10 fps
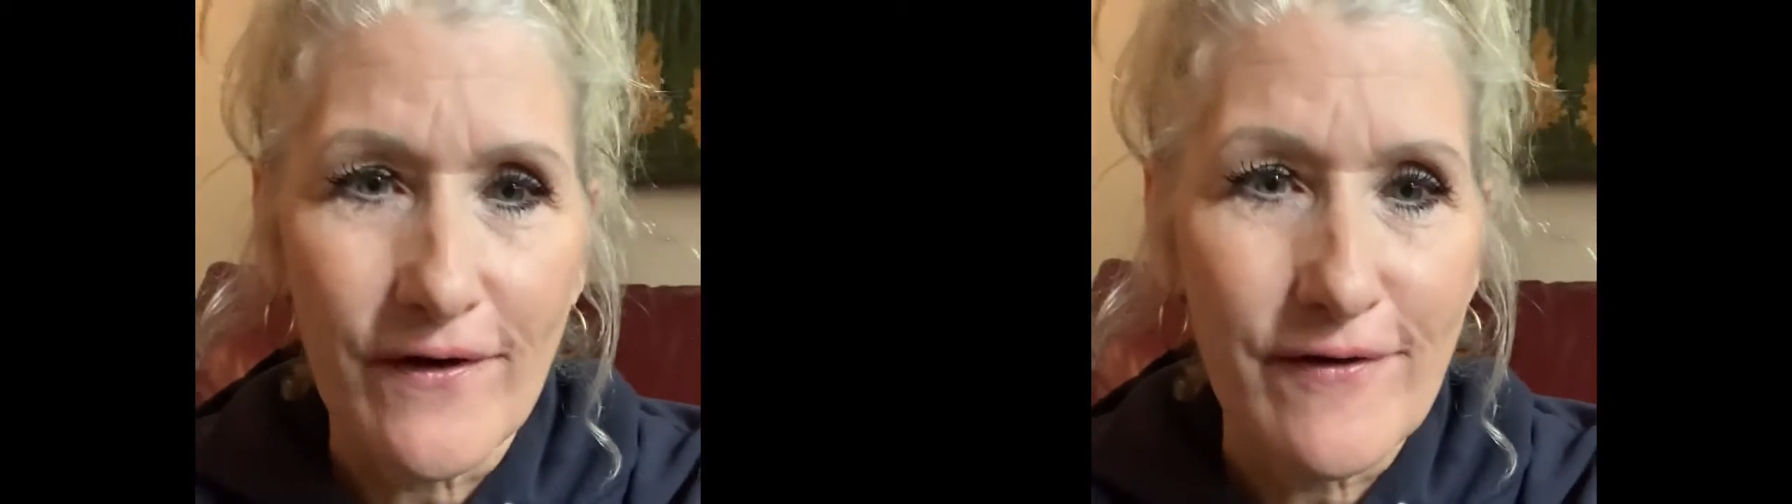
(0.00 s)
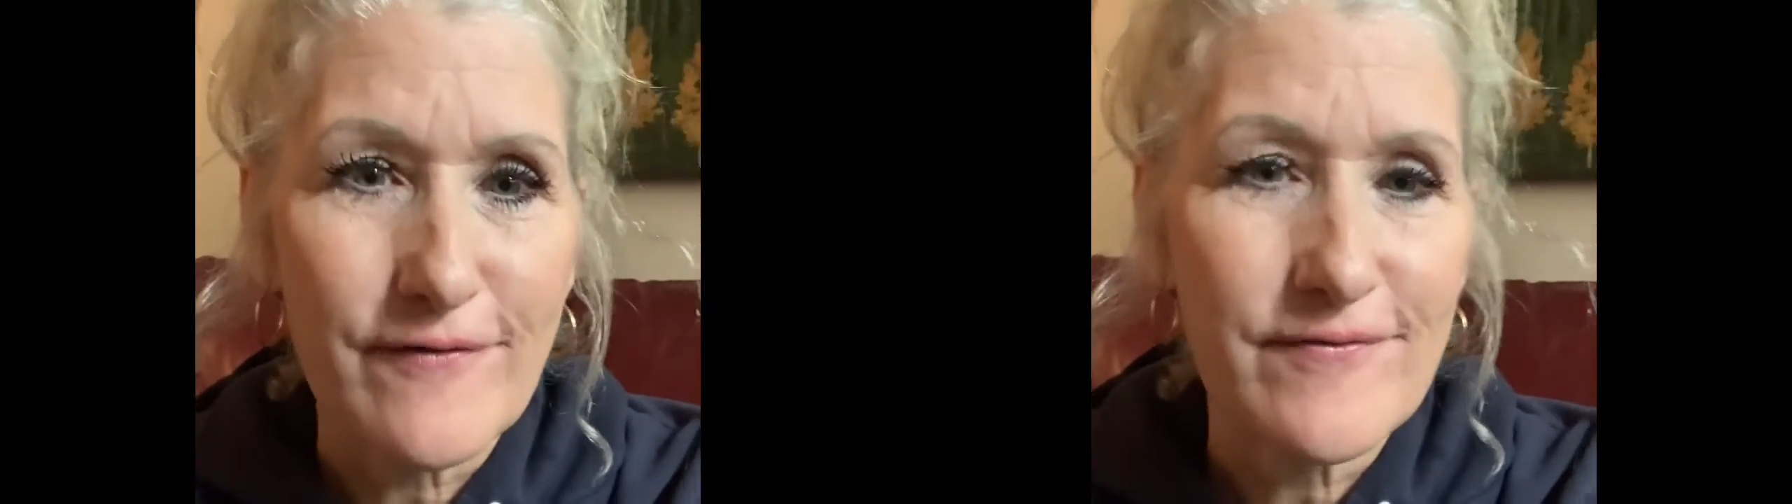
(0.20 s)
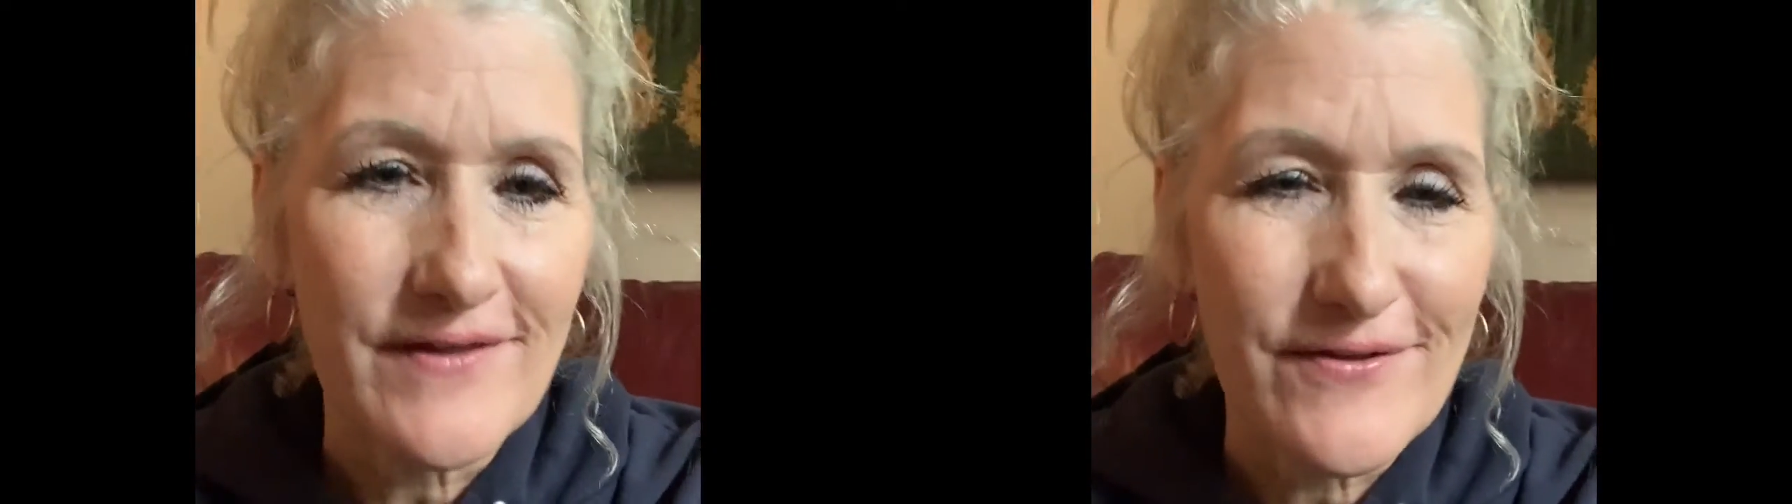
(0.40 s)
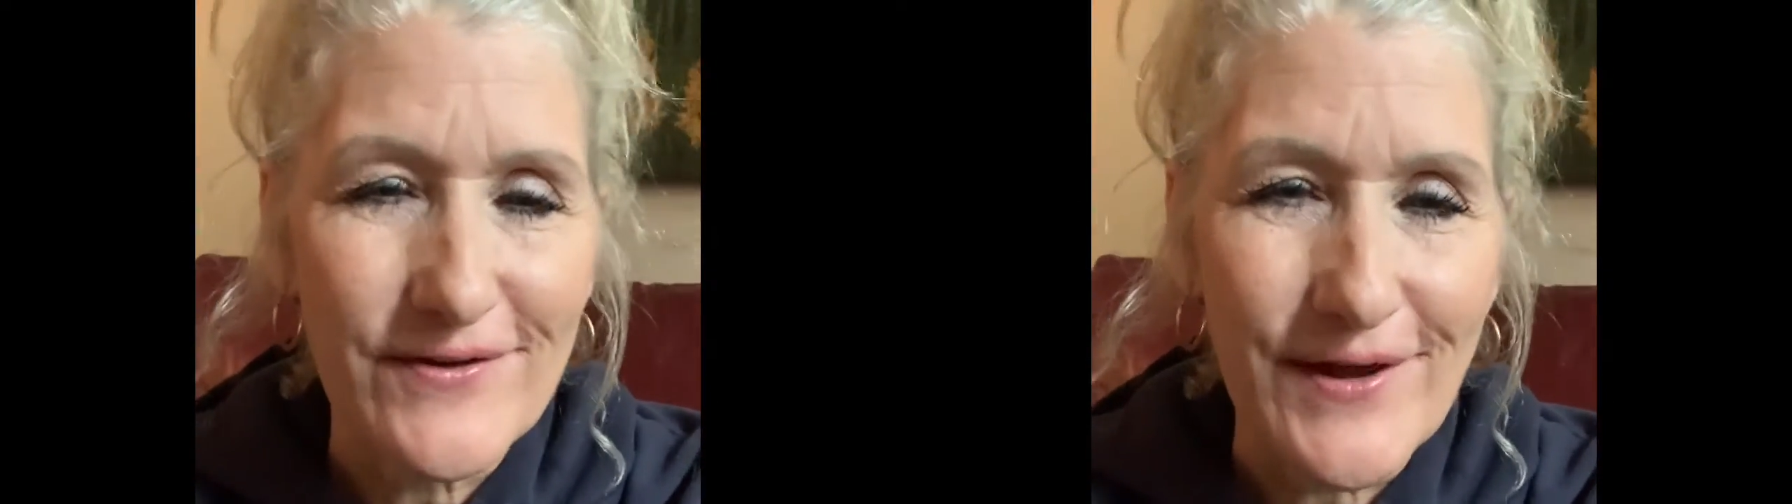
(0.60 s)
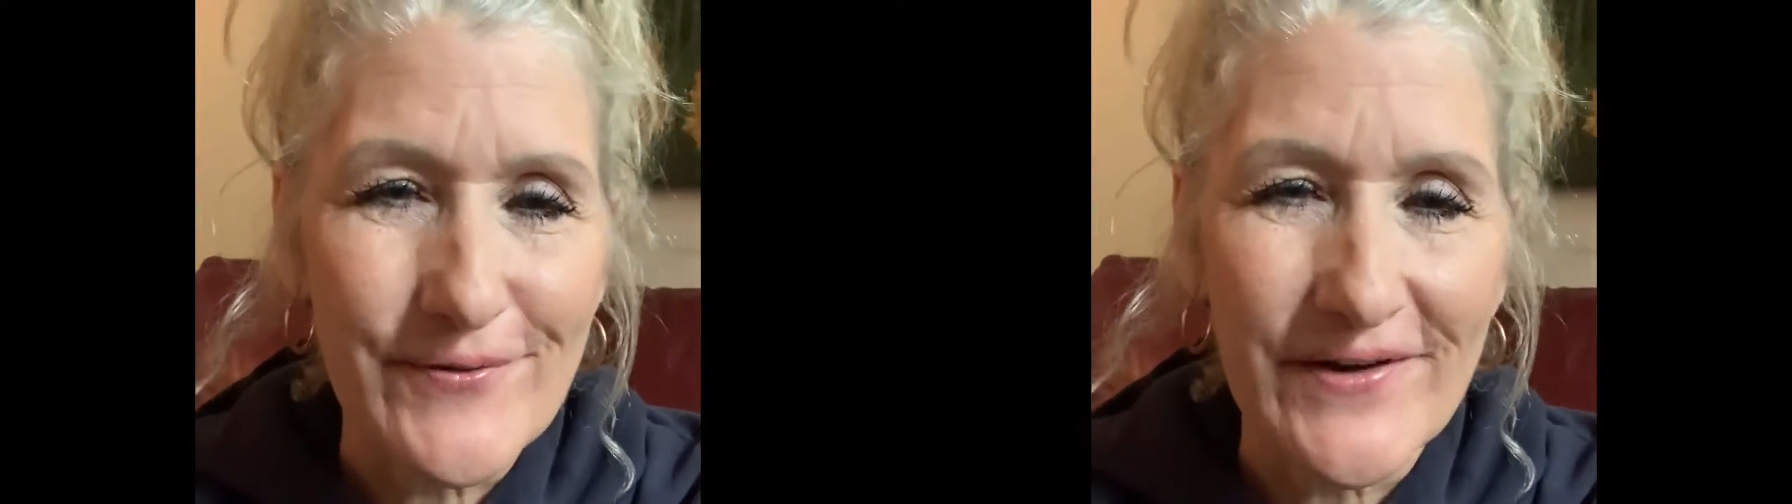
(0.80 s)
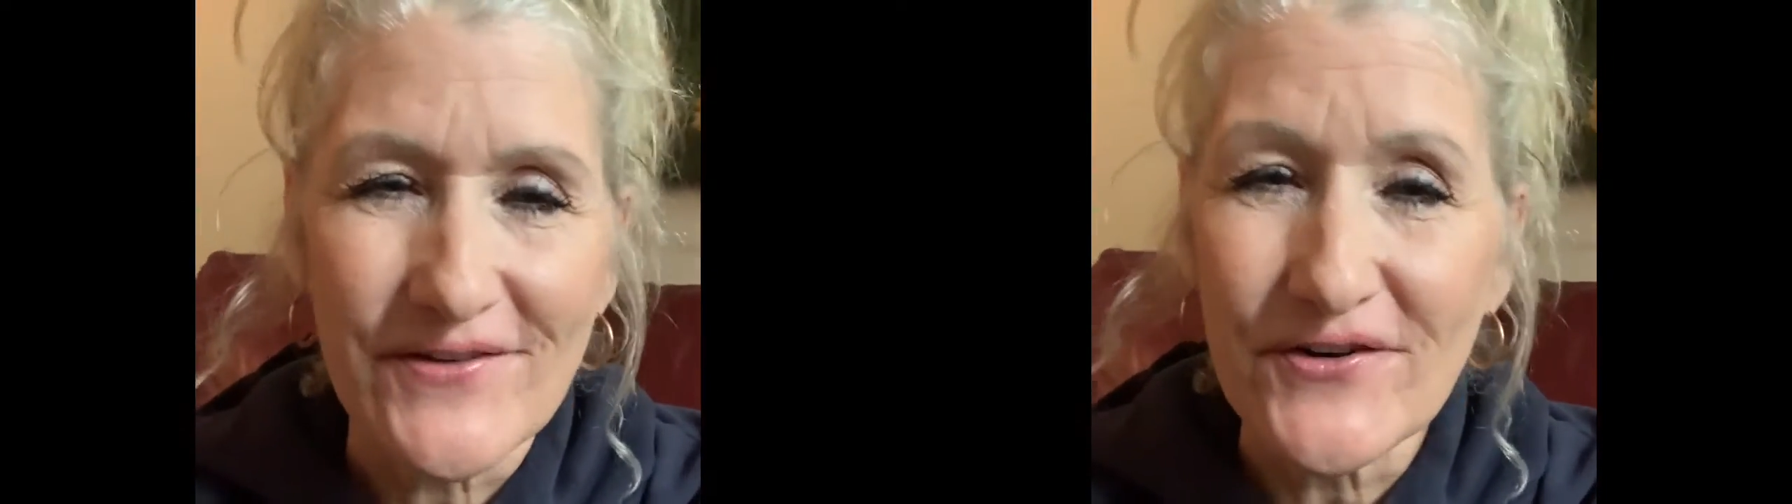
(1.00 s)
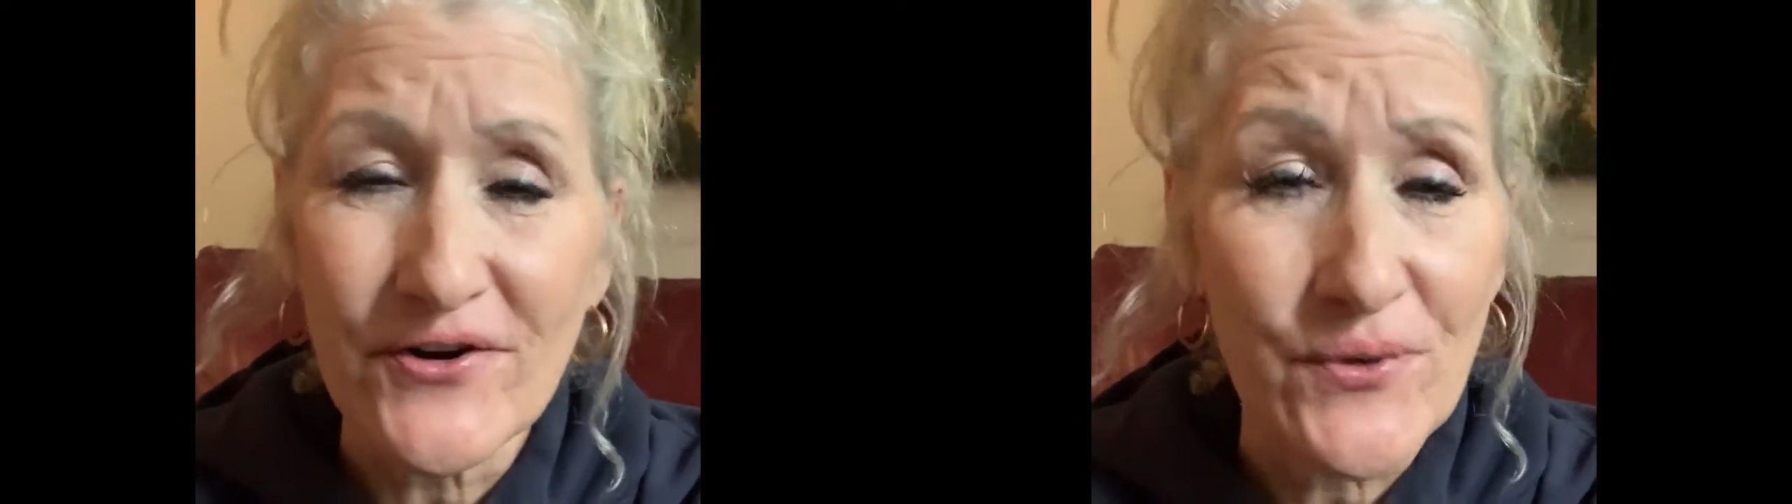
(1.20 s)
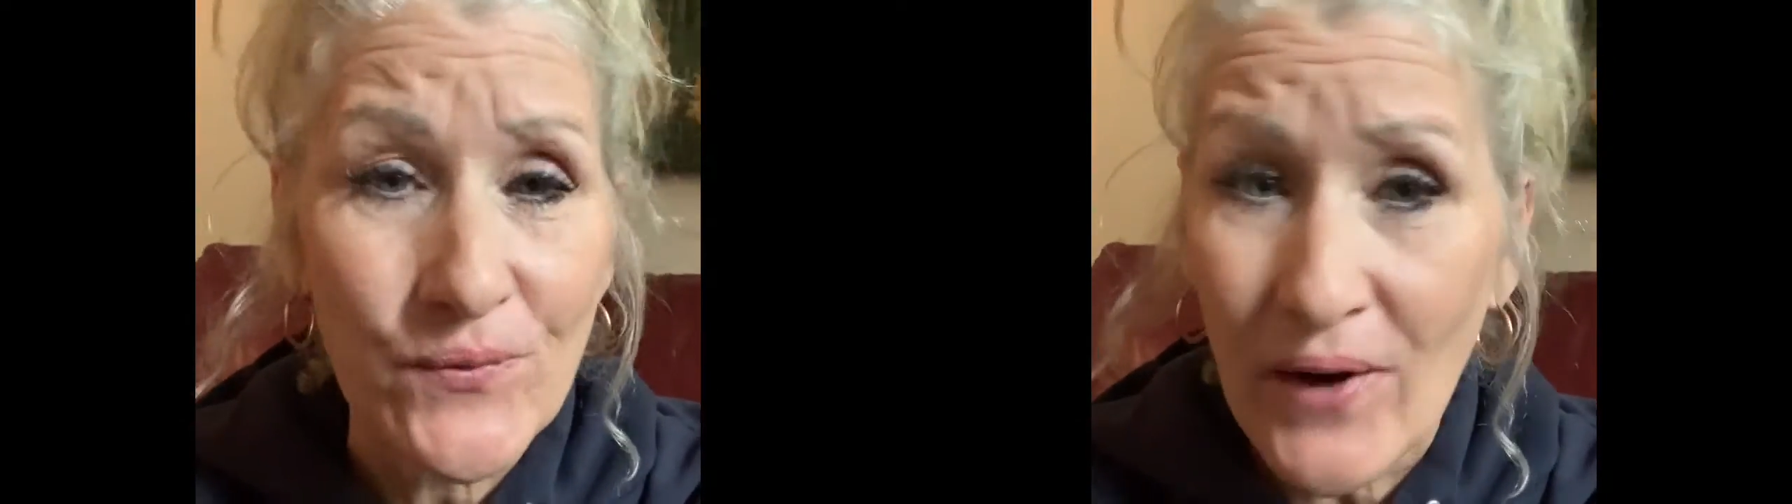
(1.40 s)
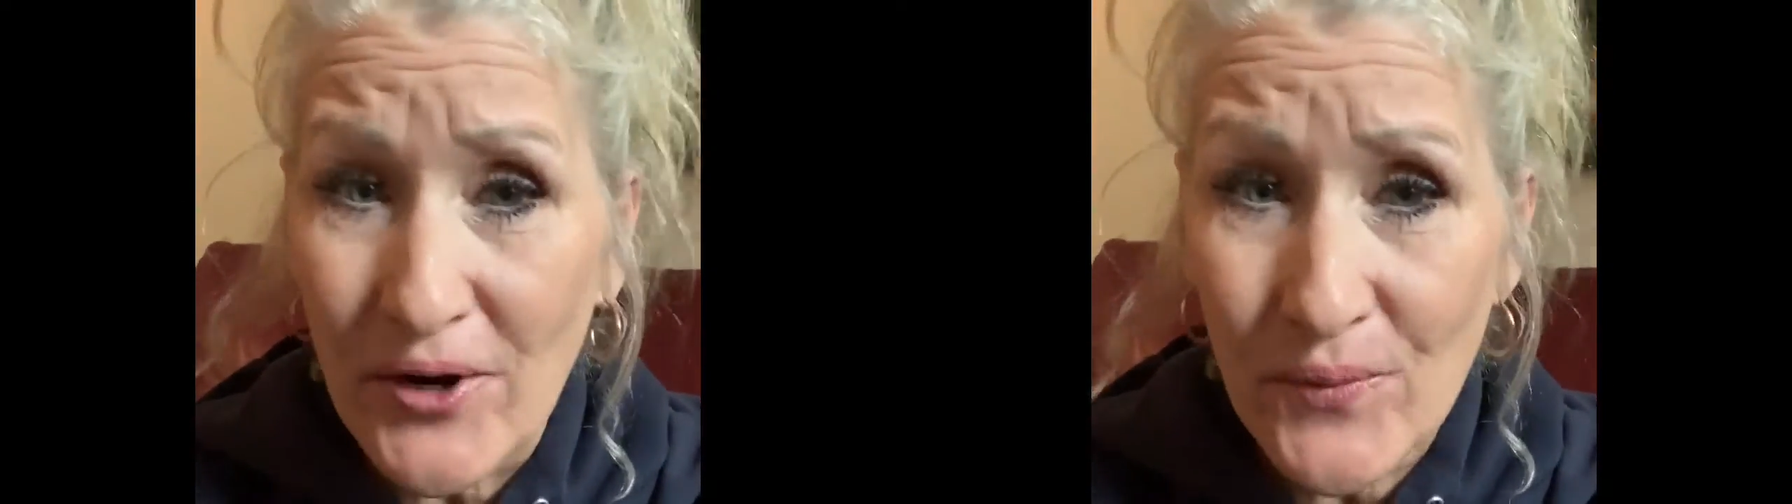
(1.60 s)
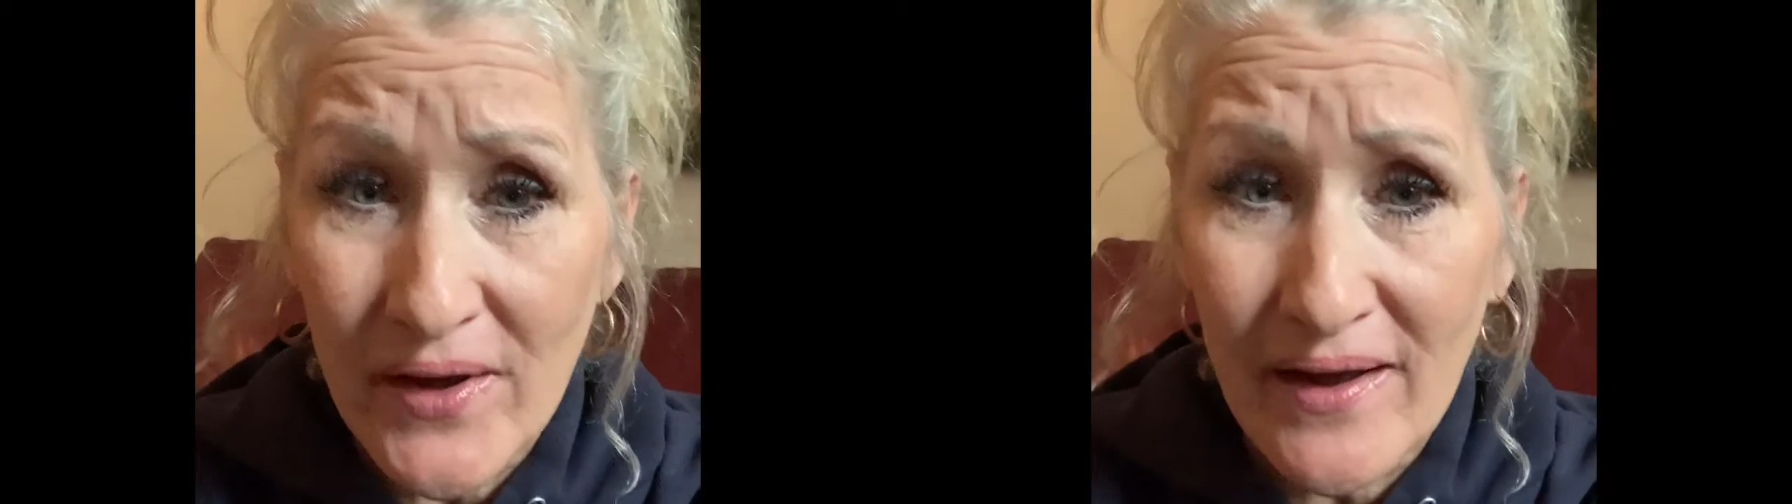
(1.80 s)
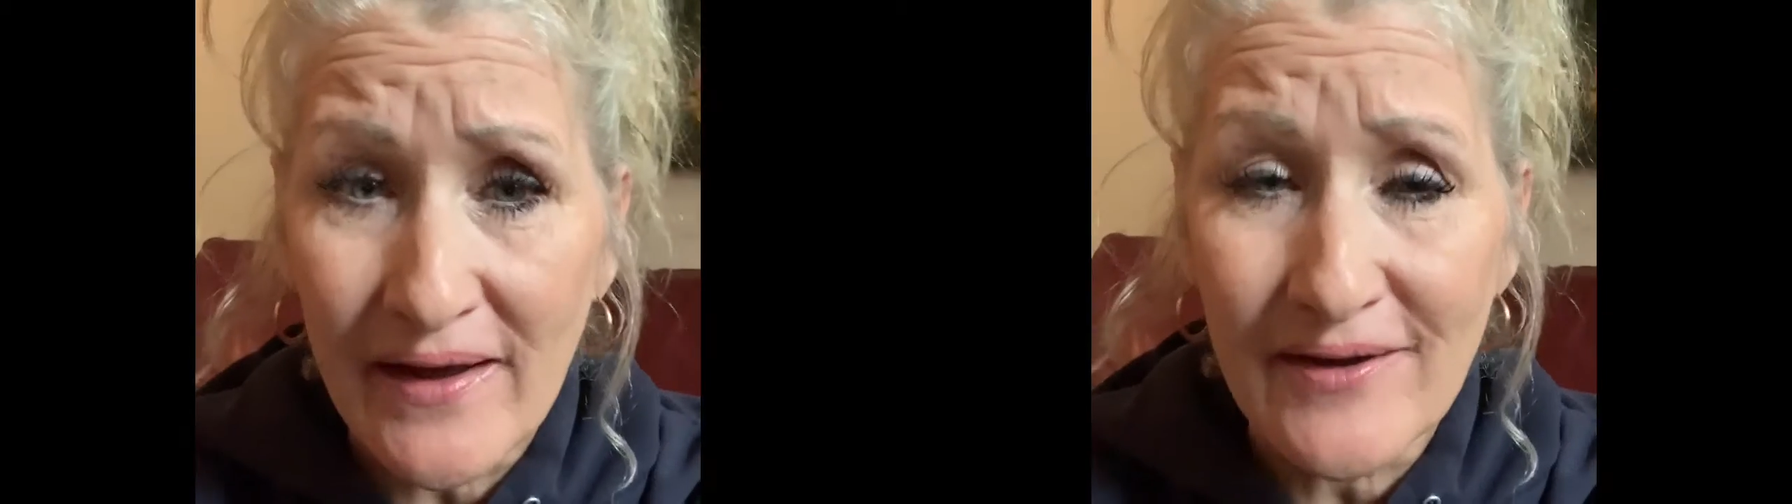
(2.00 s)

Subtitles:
of the other day when I started right away.